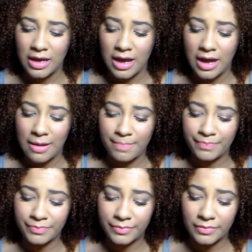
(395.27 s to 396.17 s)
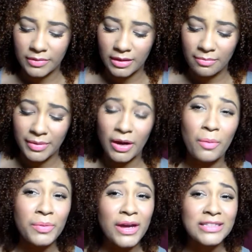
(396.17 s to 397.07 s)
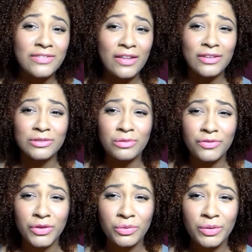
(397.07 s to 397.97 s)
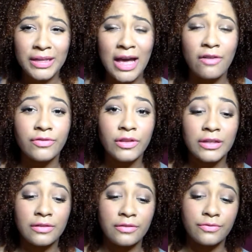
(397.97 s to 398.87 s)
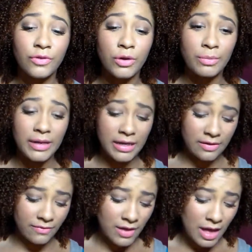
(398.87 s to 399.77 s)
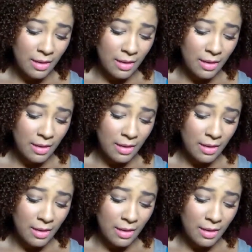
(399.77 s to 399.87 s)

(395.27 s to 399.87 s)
But I hope you guys found this review really helpful and informative.